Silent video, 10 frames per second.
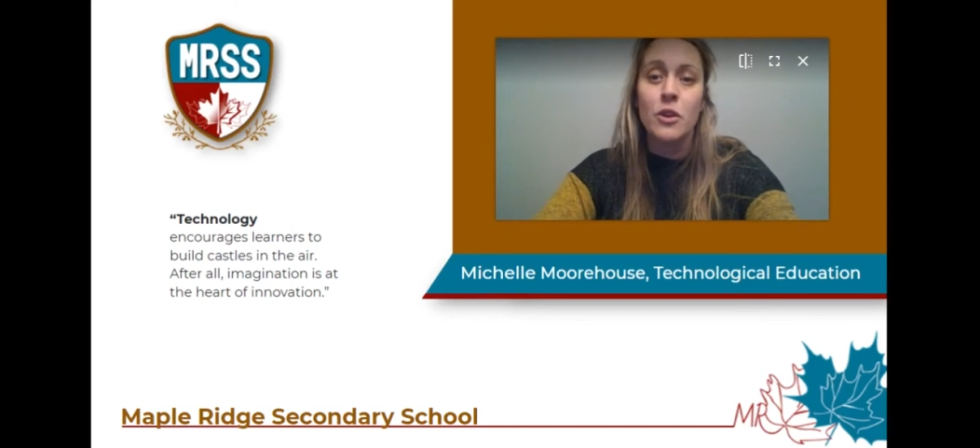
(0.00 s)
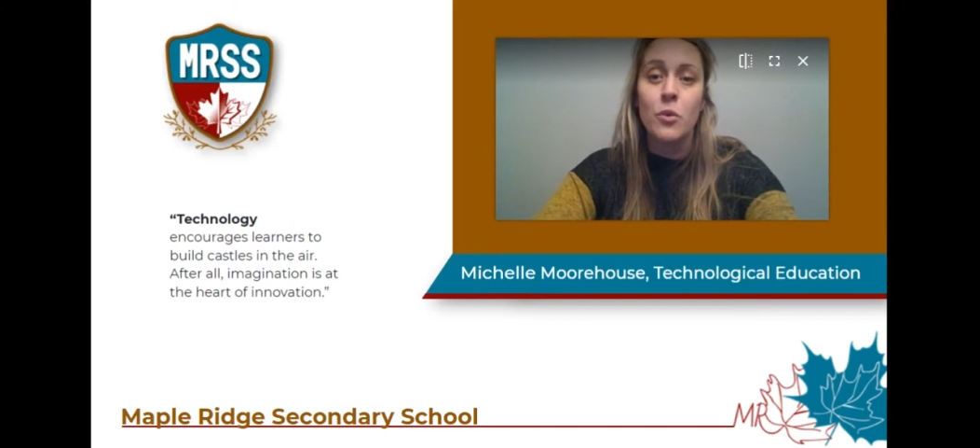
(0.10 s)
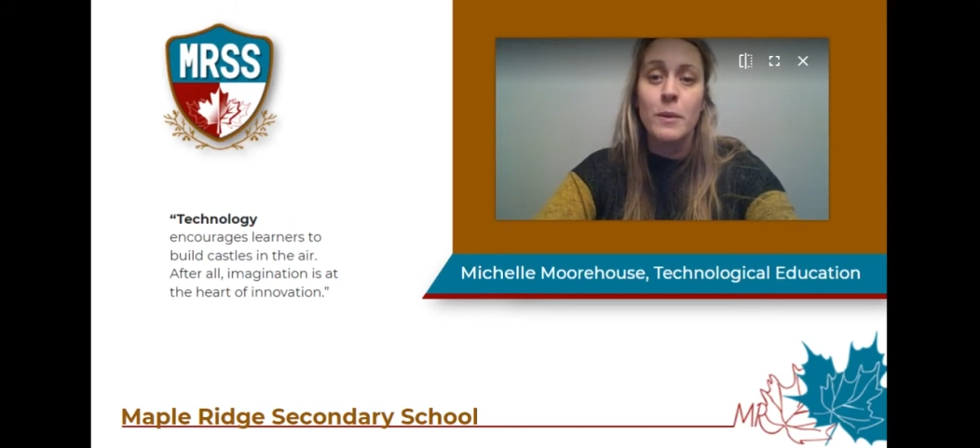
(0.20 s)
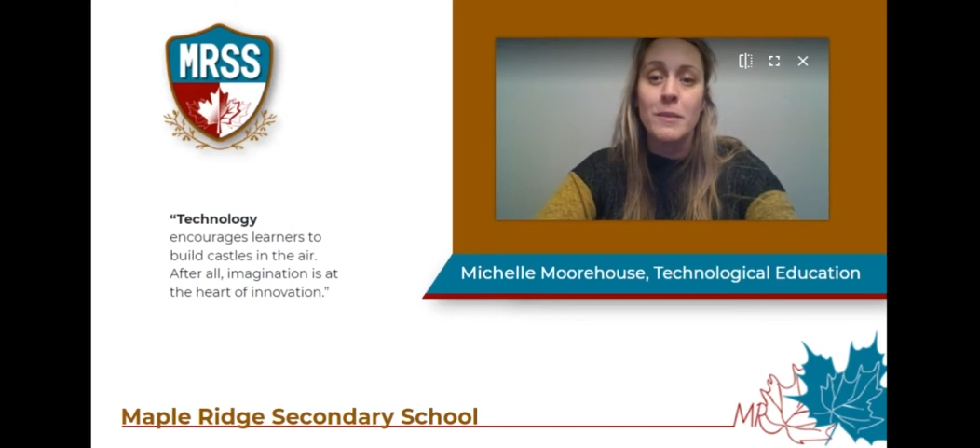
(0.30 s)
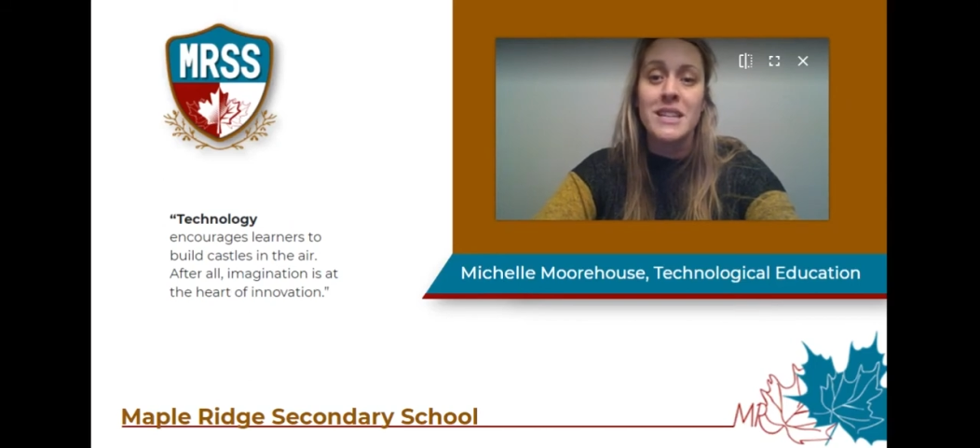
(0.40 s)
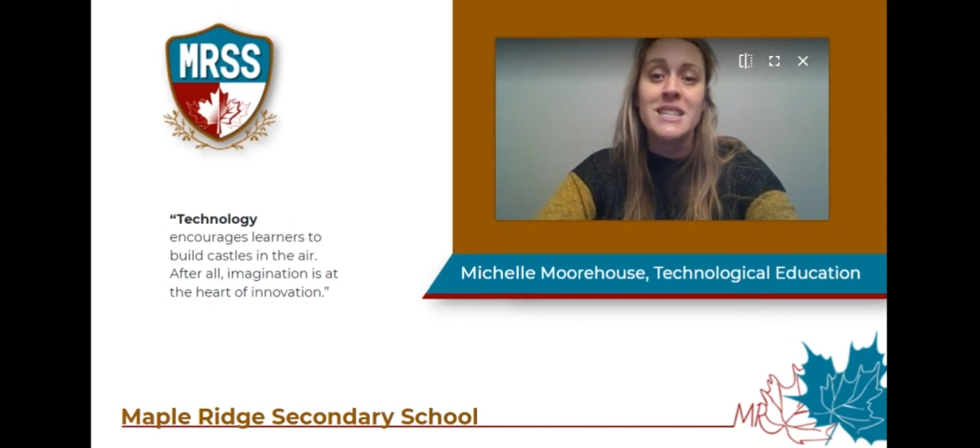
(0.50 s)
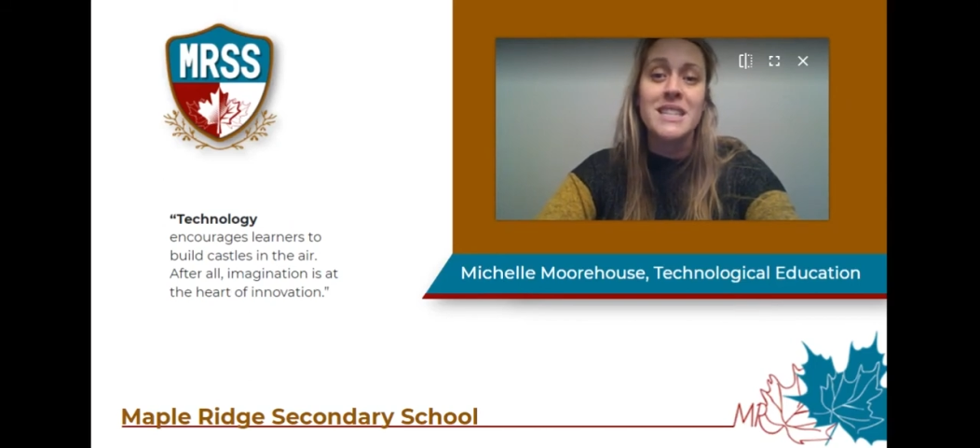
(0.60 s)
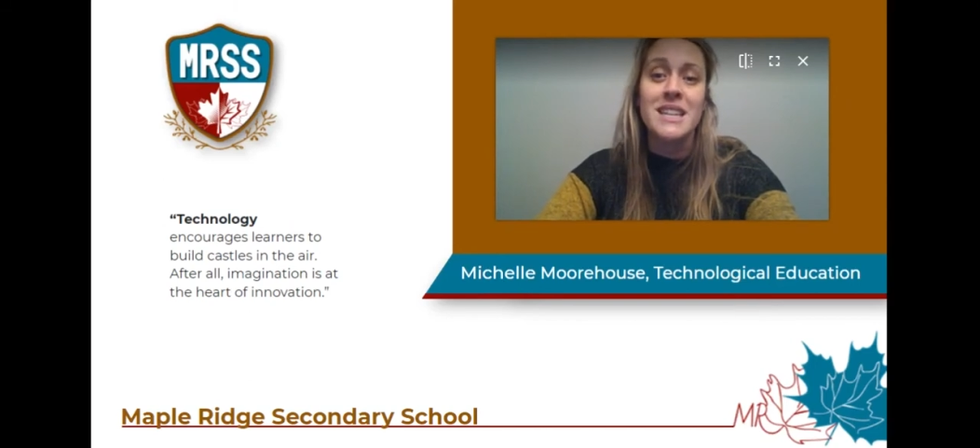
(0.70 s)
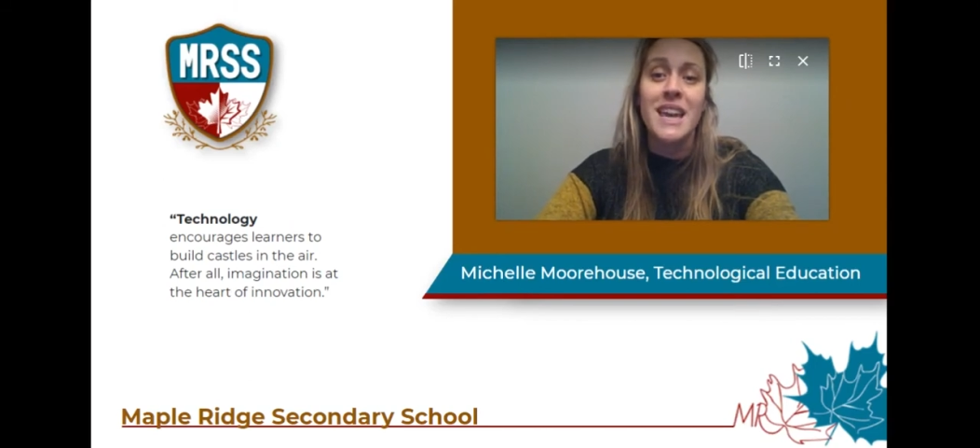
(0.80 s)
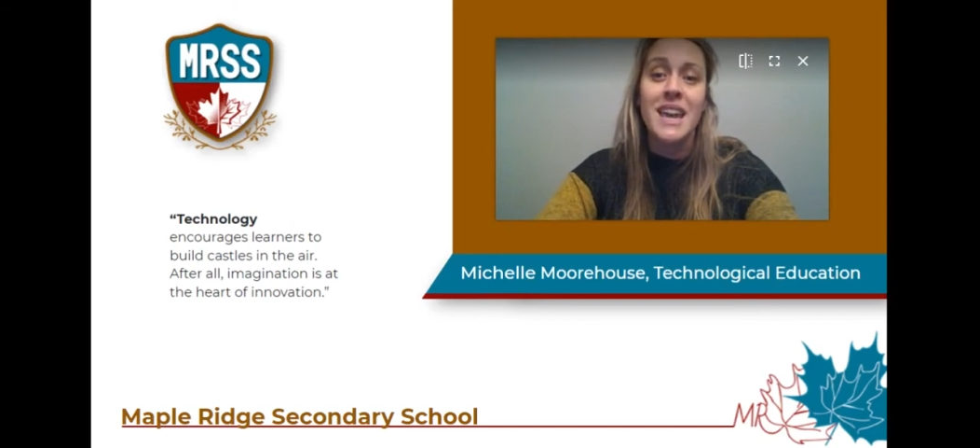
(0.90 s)
equipment
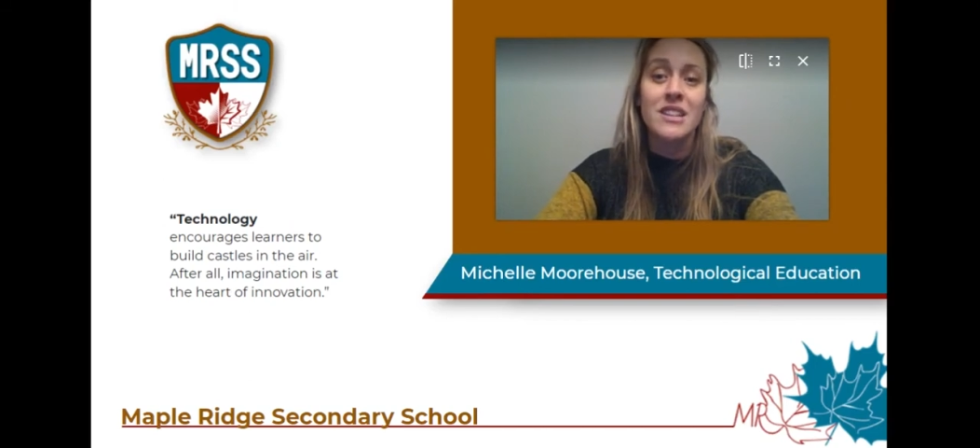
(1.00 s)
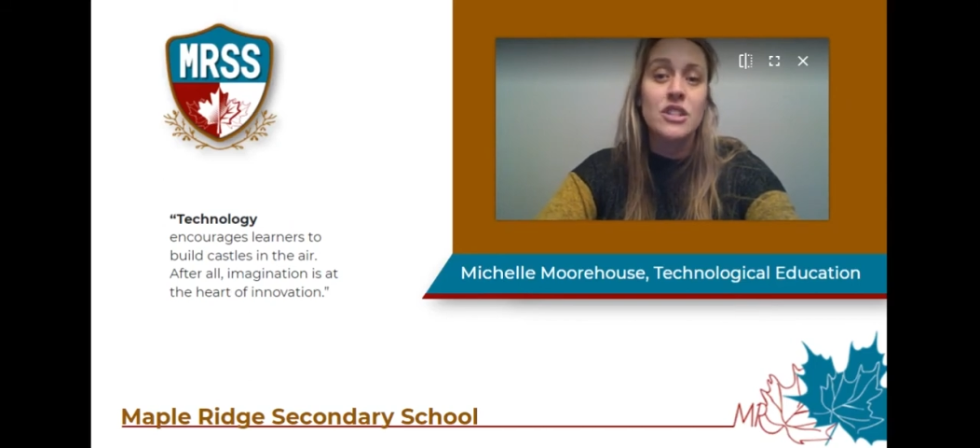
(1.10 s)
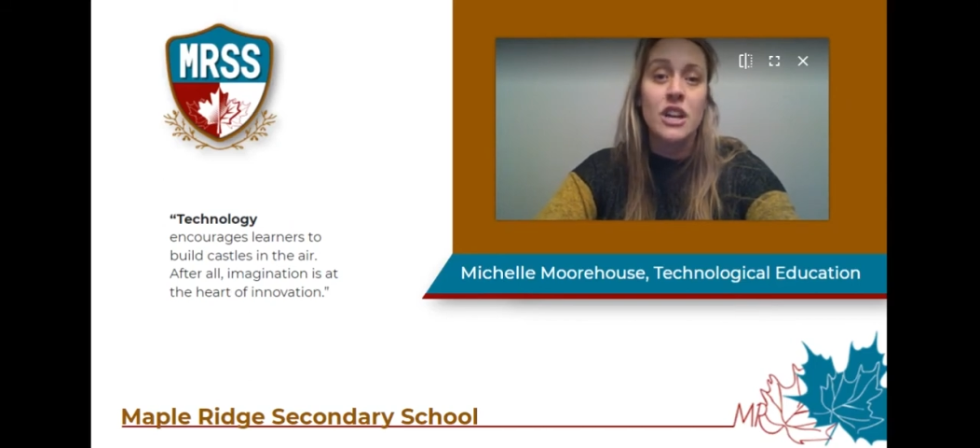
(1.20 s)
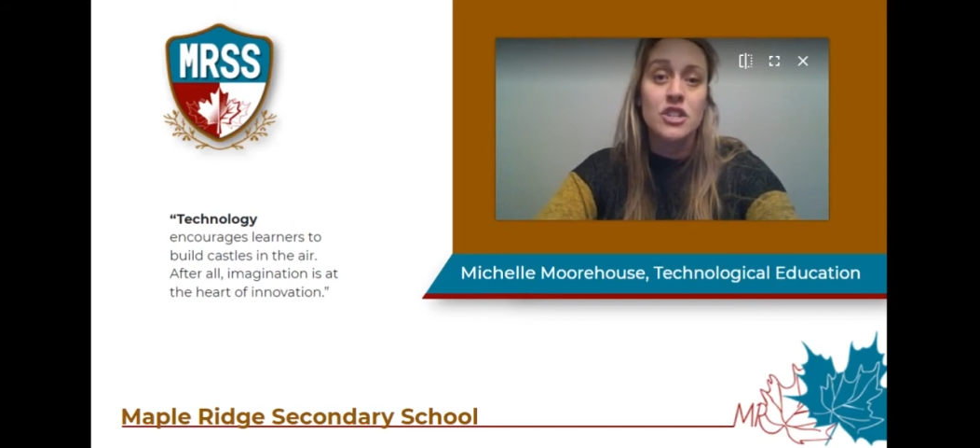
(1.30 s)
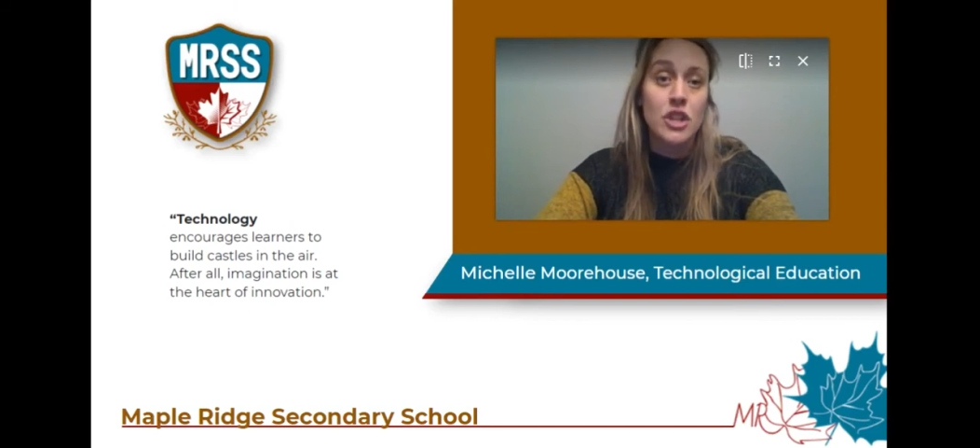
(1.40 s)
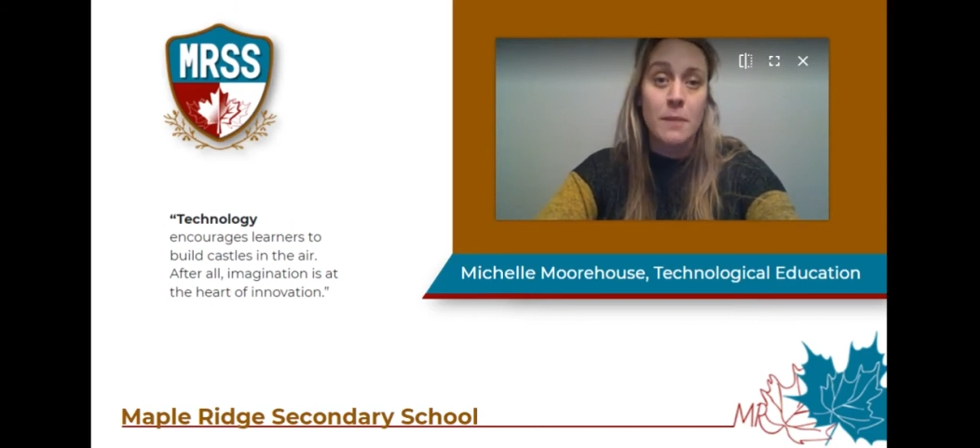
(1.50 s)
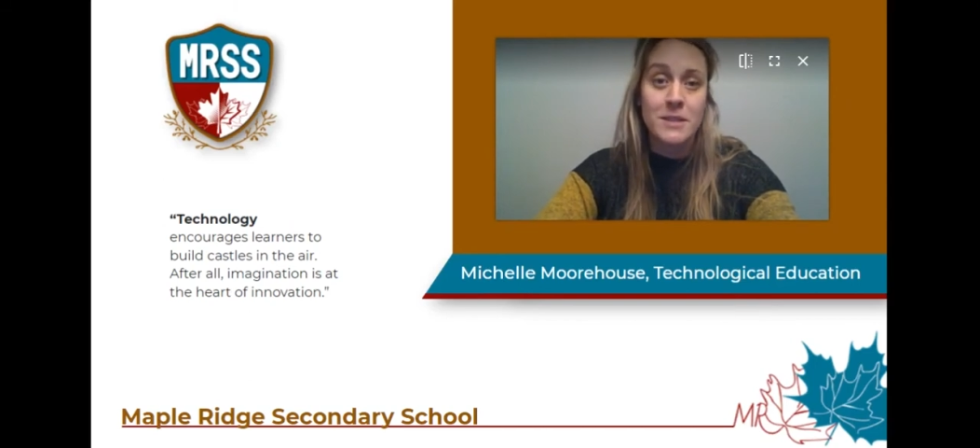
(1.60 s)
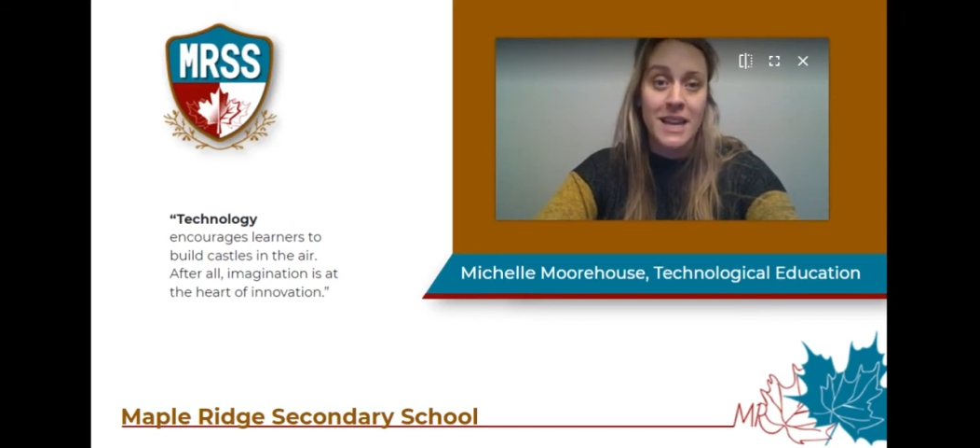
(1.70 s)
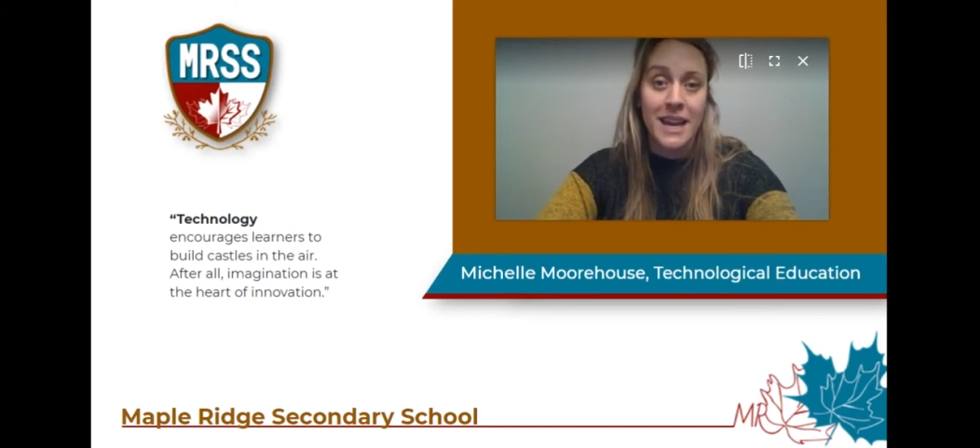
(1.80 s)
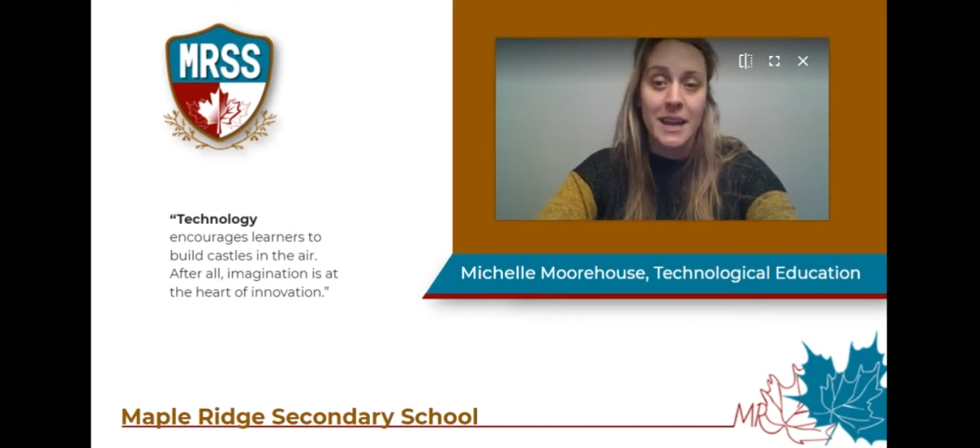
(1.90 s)
in a hands-on shop
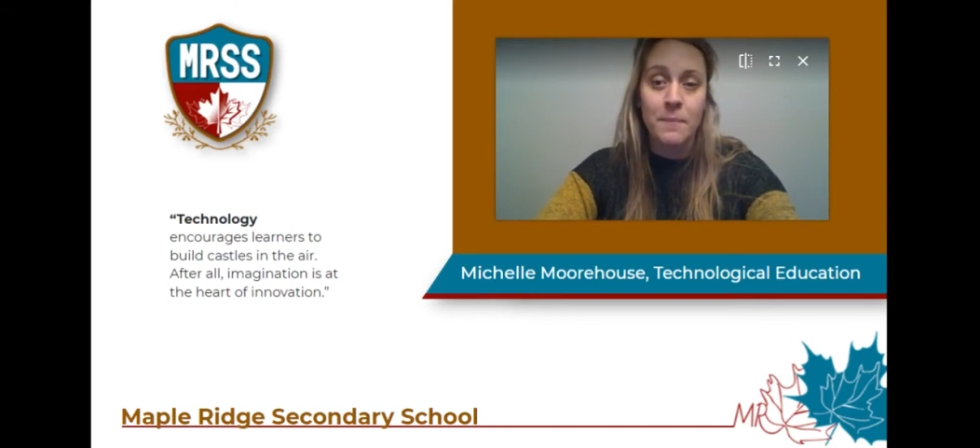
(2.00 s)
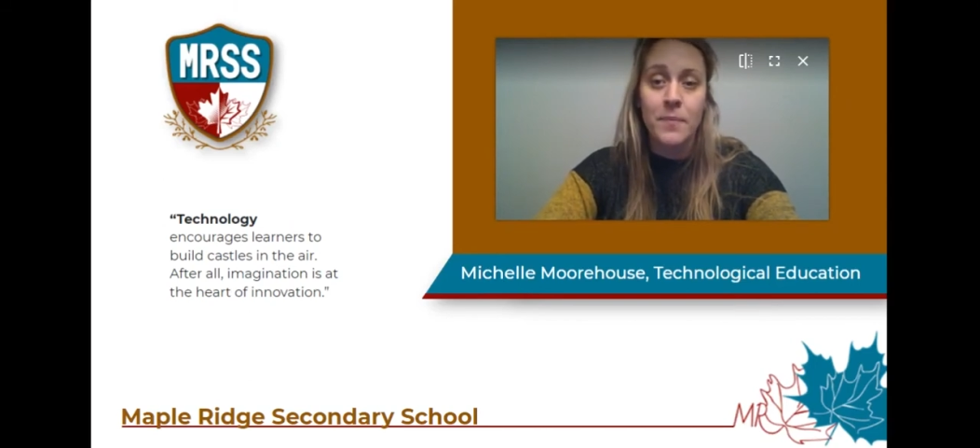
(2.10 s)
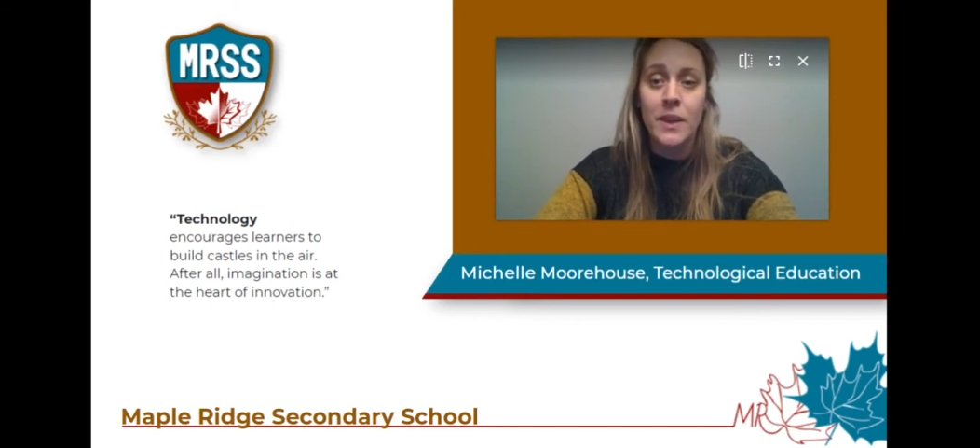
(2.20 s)
setting.